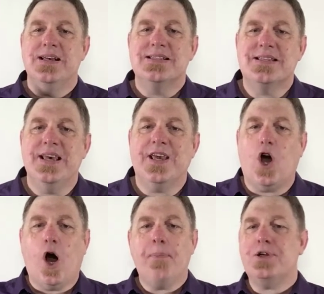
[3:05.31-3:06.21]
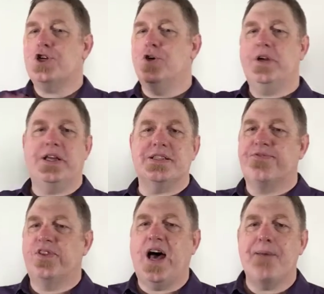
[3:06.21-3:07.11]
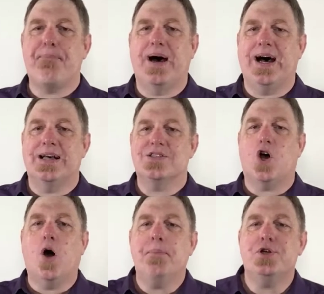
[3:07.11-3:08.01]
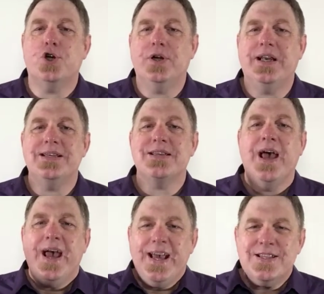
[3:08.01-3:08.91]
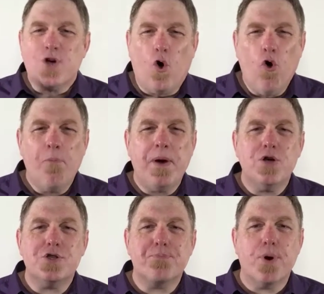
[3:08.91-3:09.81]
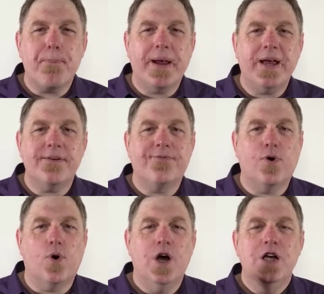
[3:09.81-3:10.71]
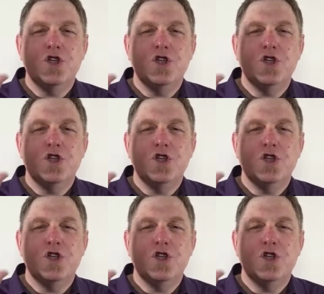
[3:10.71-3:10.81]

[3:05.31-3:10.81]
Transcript: seeing opportunities fly past, opportunities he's almost prepared for,